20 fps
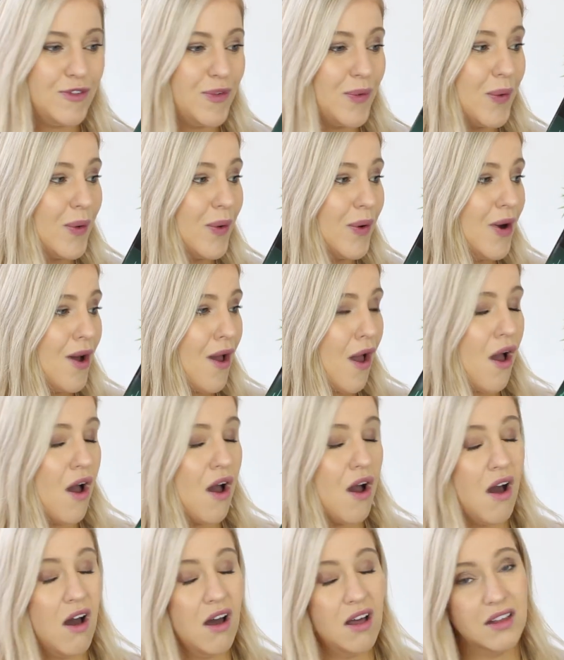for
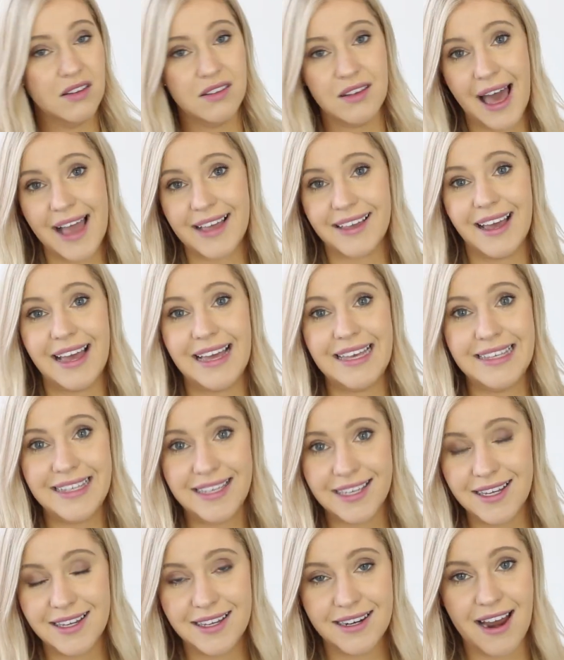like a
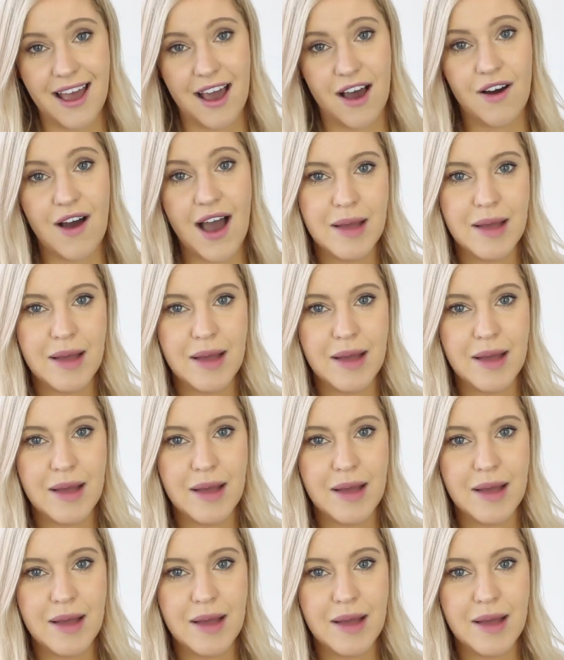year now.